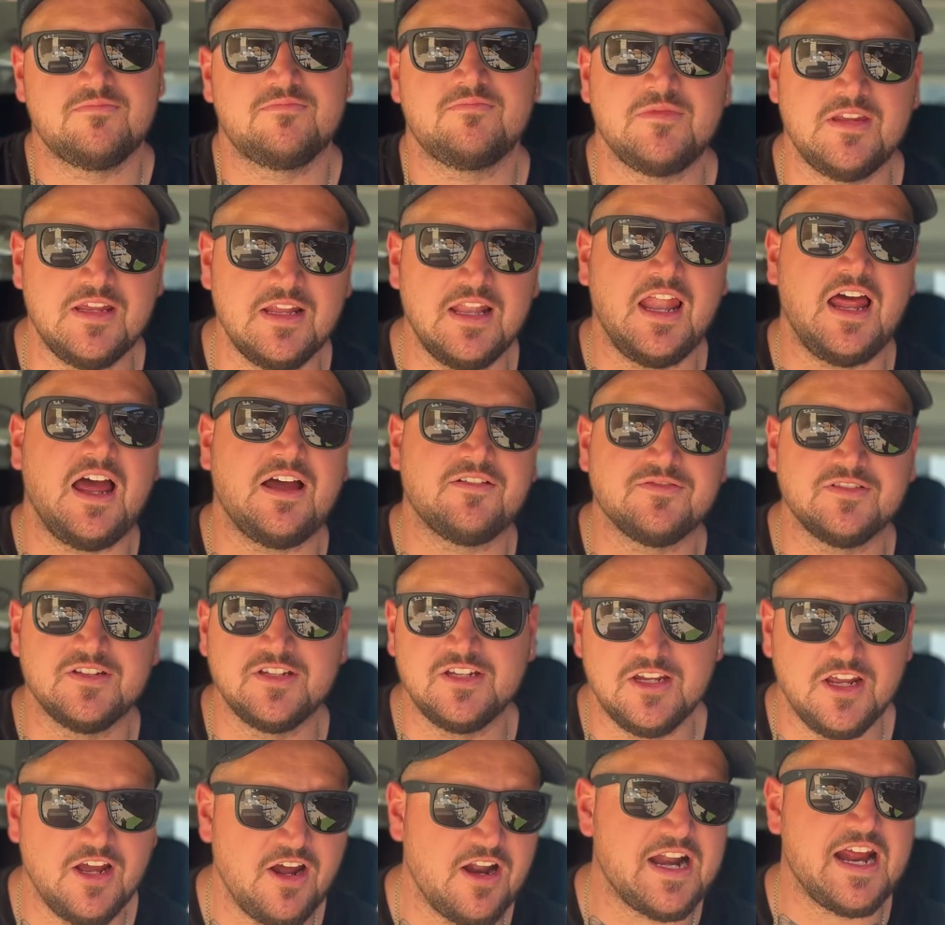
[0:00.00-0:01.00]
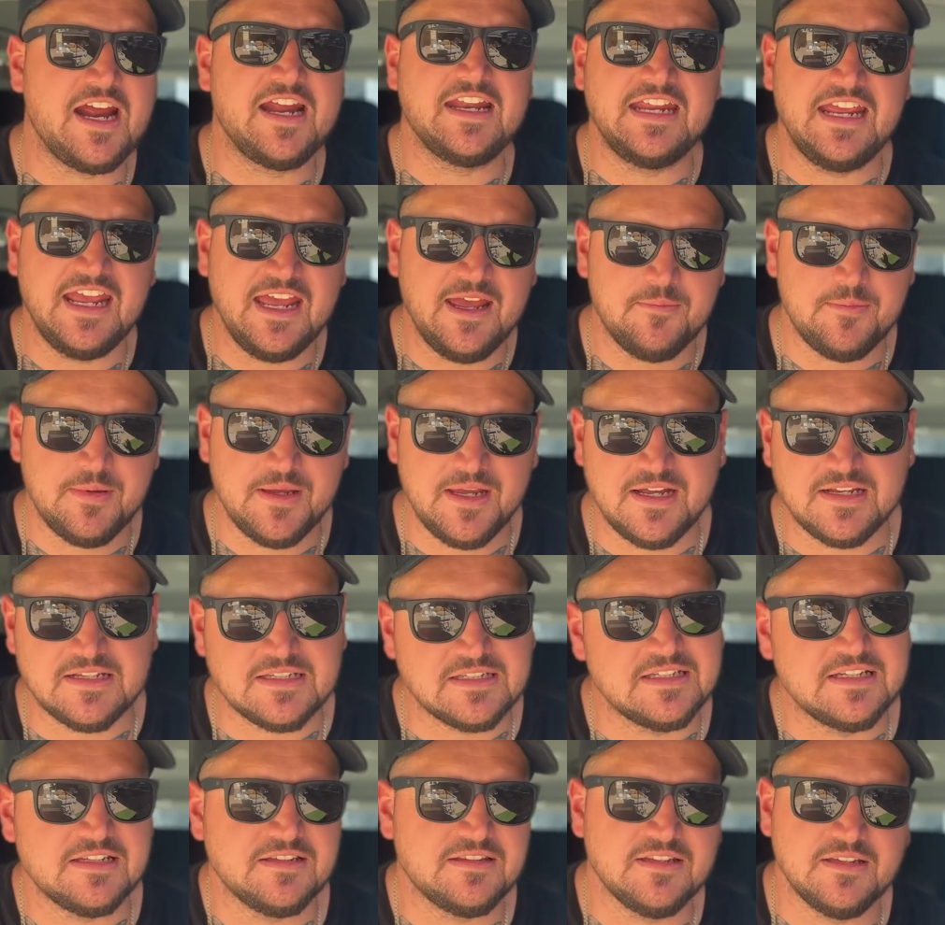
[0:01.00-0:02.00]
You're laughing. You got 80 amp hours
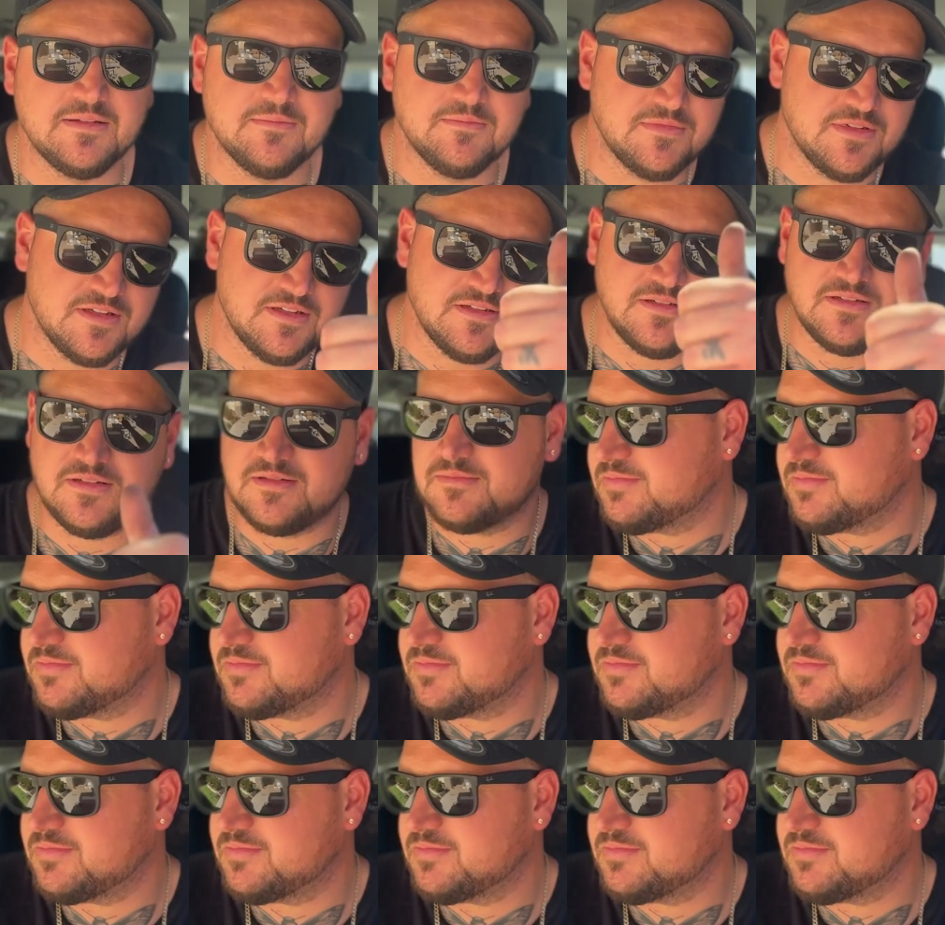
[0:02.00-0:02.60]
of lithium. You, are